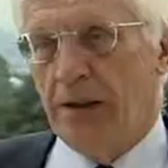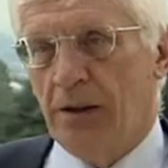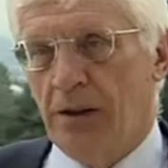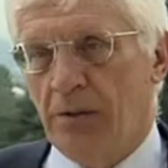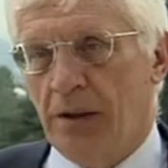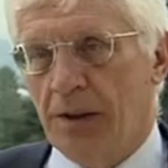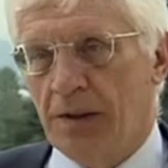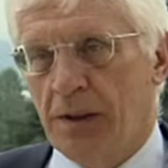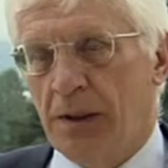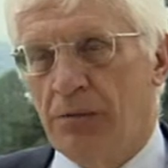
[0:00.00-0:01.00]
In the
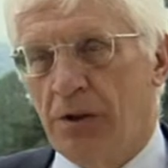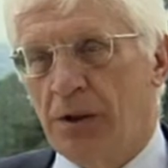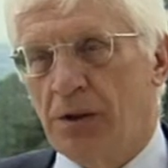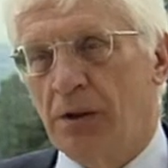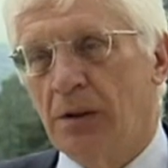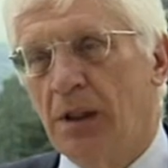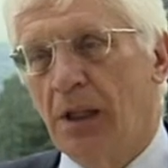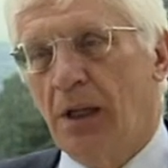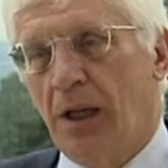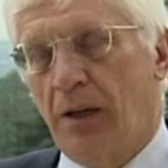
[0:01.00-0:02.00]
UNECE region,
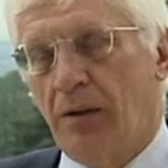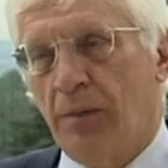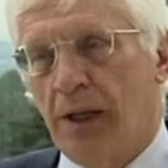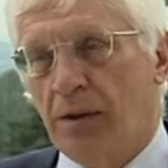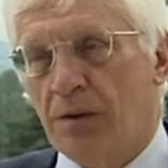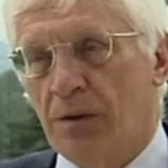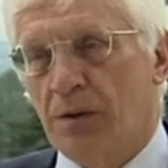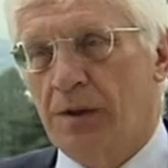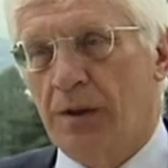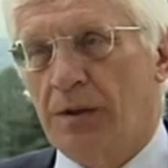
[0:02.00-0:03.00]
the main
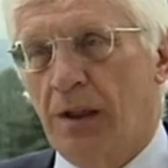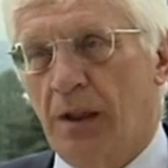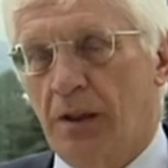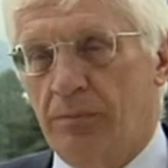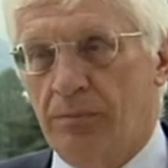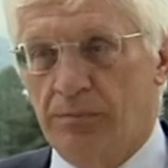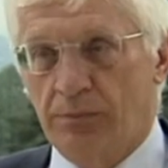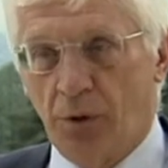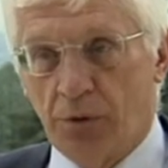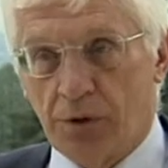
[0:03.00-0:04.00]
sources are
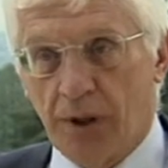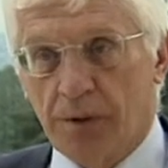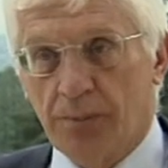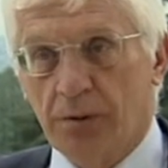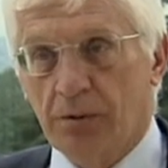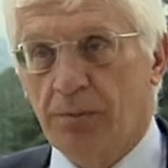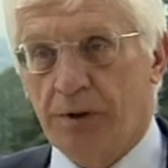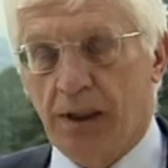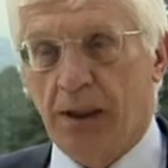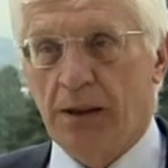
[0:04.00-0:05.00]
road transport,
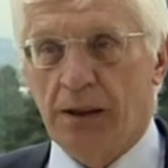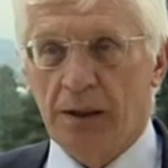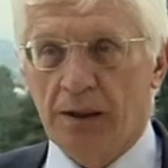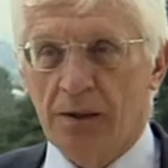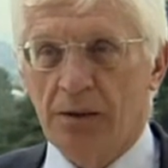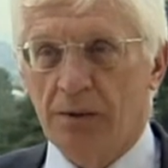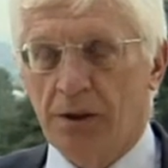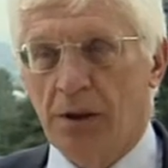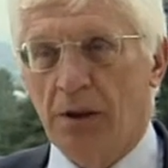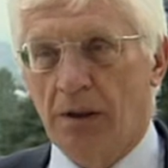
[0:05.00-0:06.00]
particularly diesels,
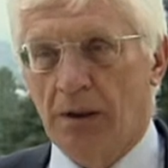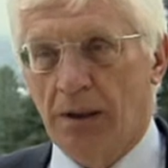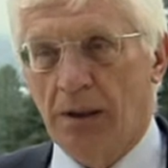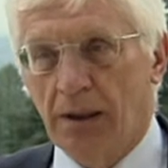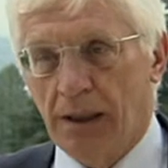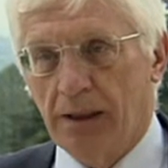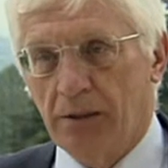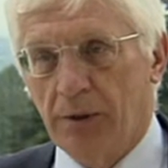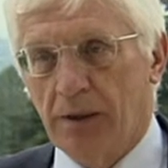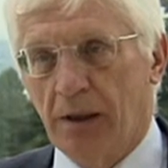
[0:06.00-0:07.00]
which are highly
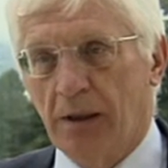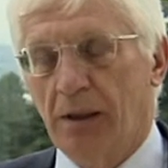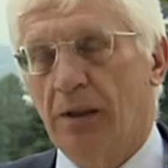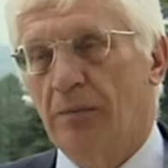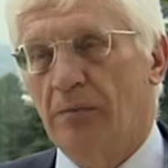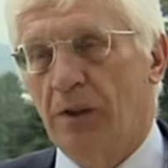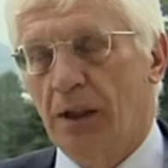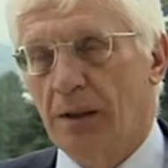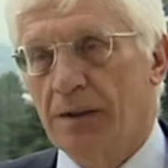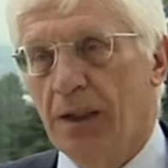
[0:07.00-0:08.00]
emitting
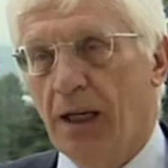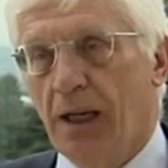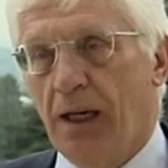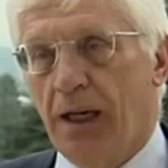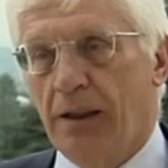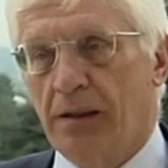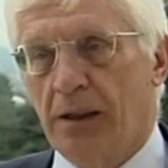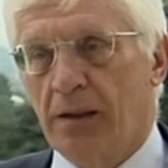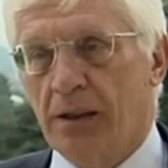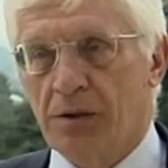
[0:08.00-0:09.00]
vehicles, and
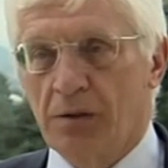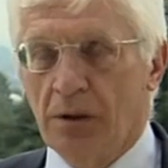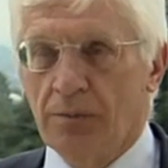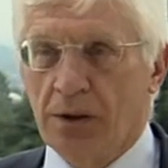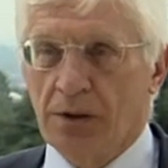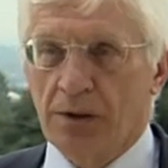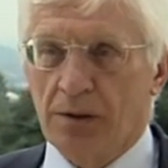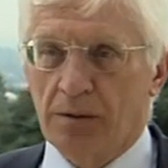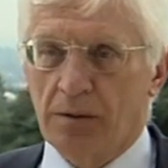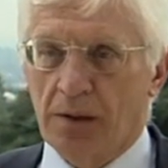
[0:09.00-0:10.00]
industrial
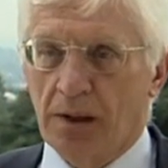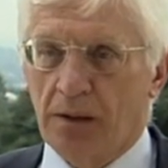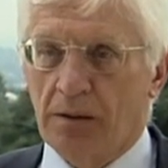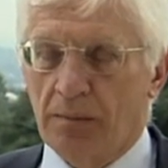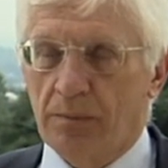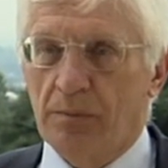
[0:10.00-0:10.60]
emissions and